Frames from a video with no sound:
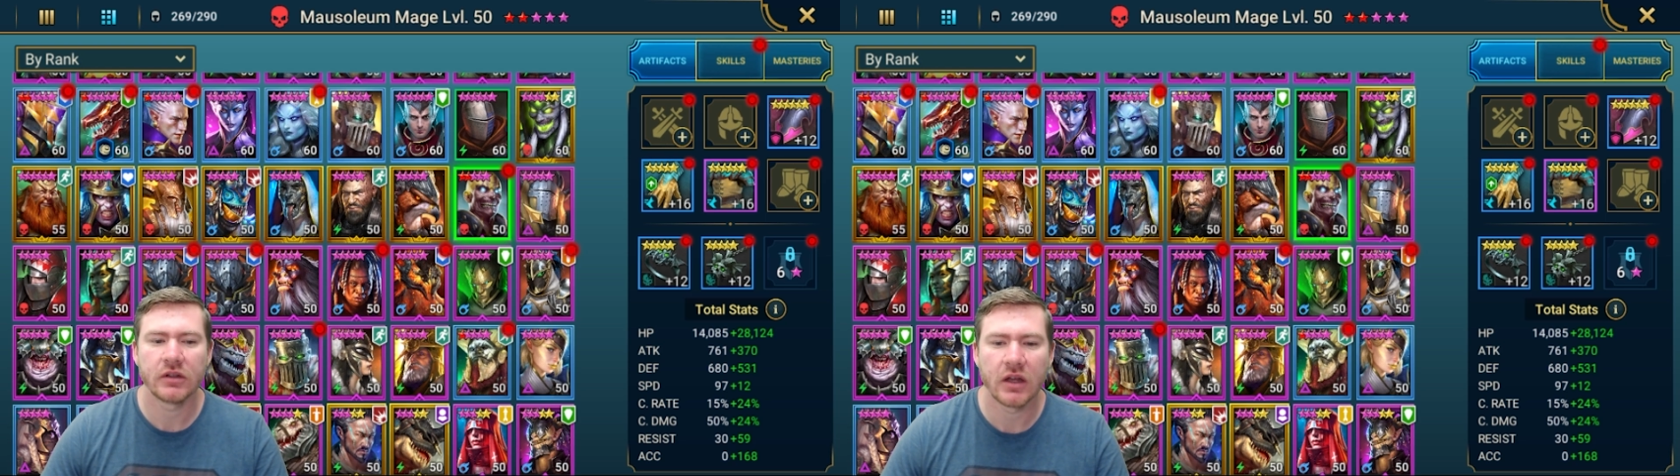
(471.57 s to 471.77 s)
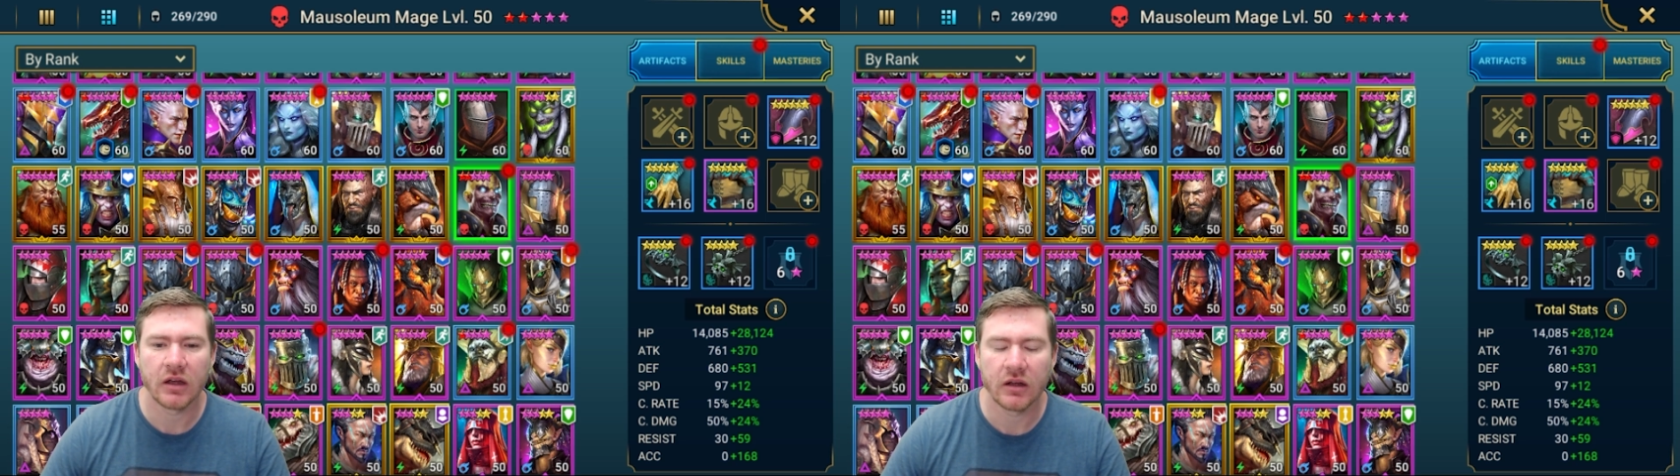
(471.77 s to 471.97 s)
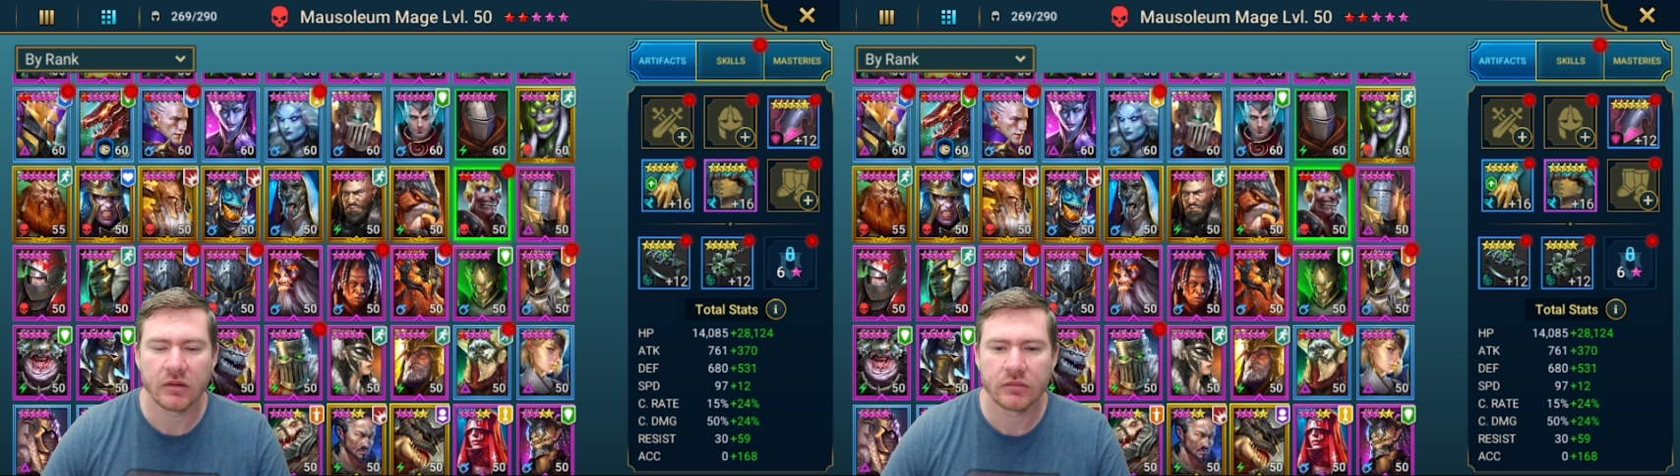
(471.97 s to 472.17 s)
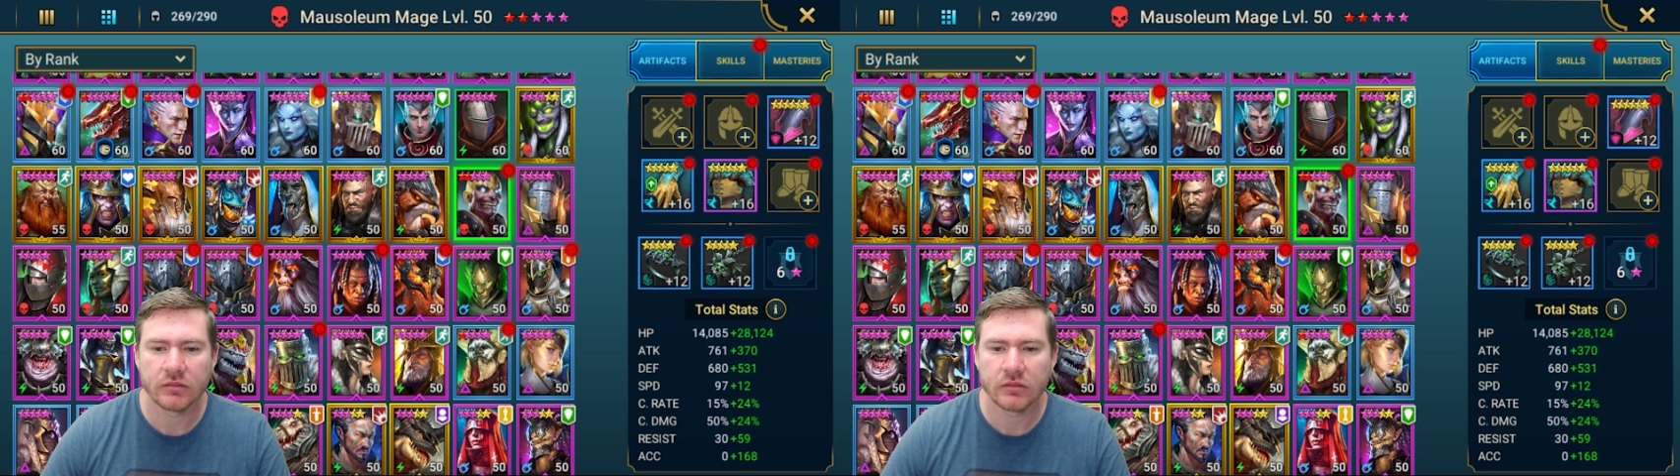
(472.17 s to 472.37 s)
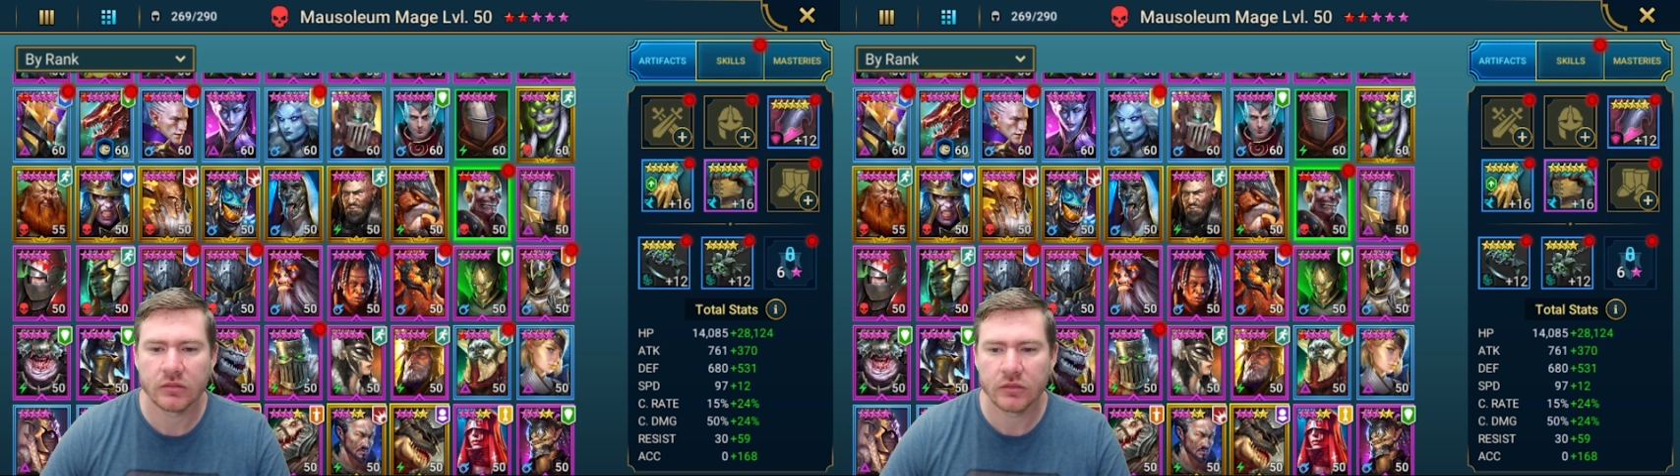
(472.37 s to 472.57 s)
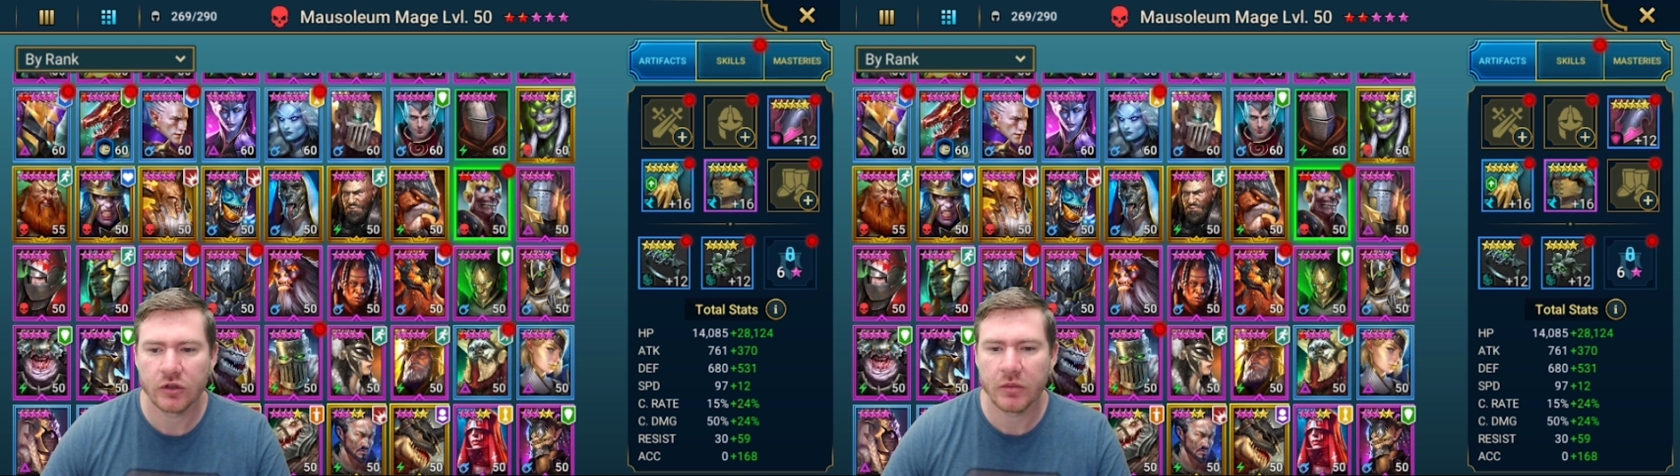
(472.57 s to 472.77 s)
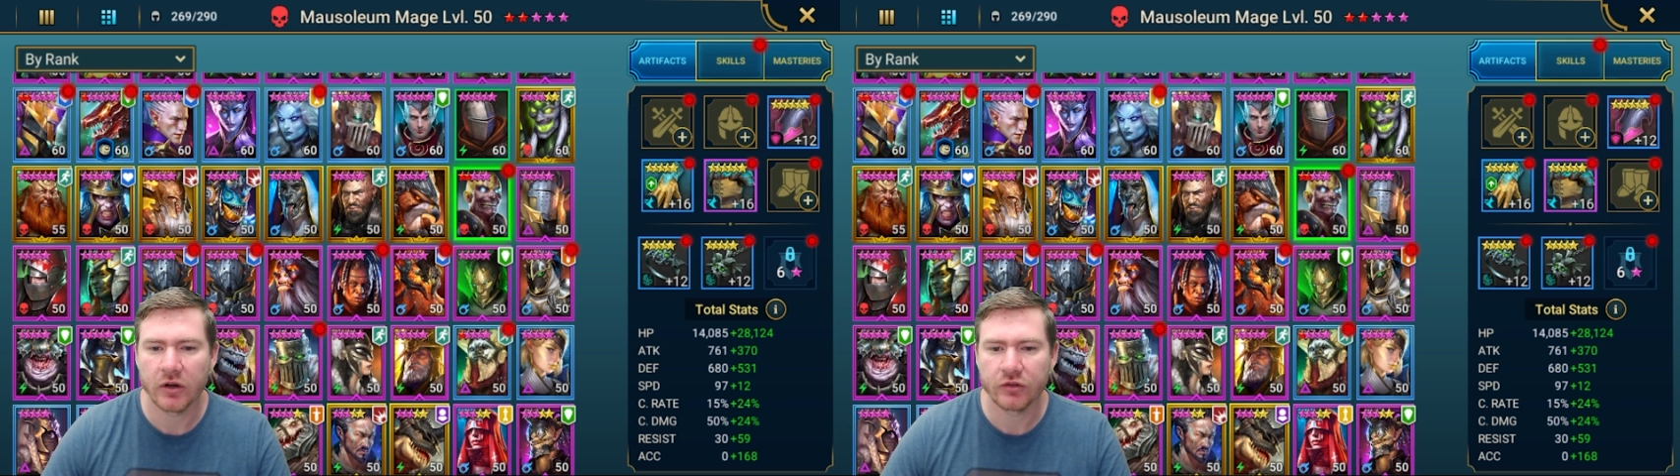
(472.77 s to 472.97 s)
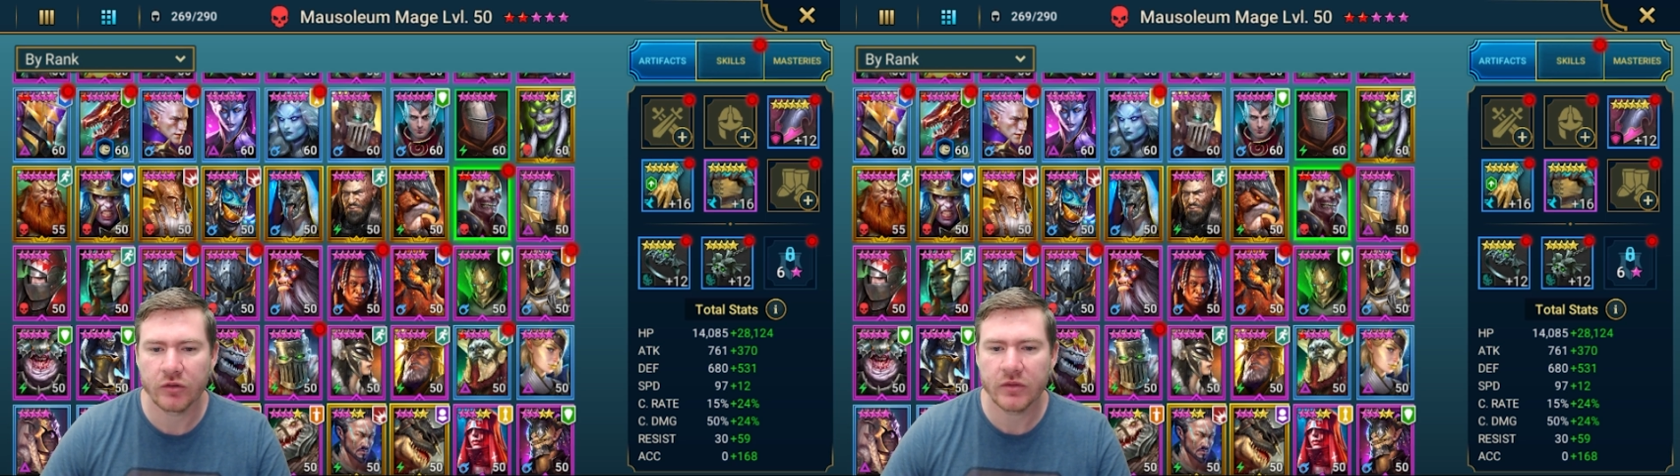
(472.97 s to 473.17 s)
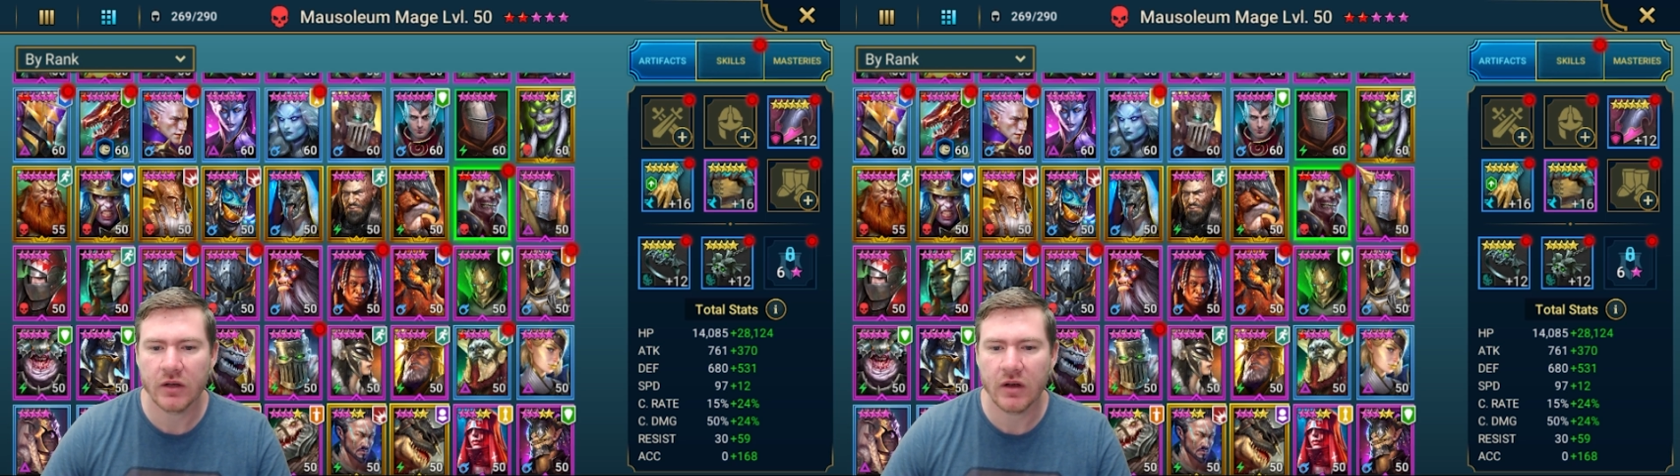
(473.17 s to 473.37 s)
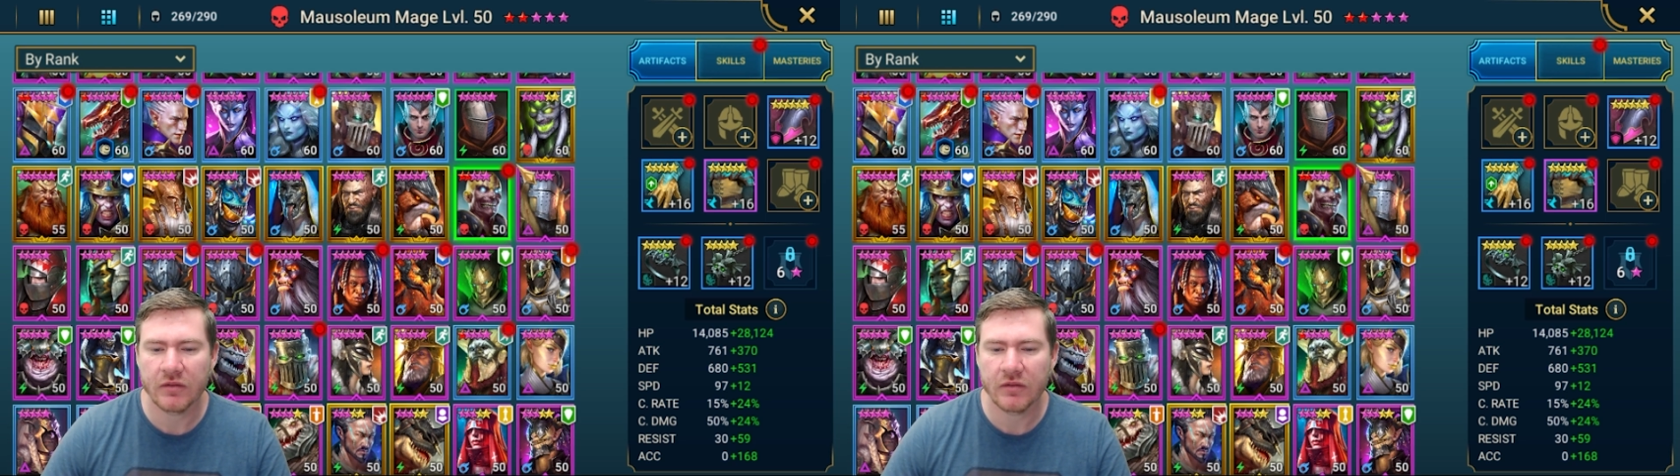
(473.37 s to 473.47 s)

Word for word: uh do better in Tower.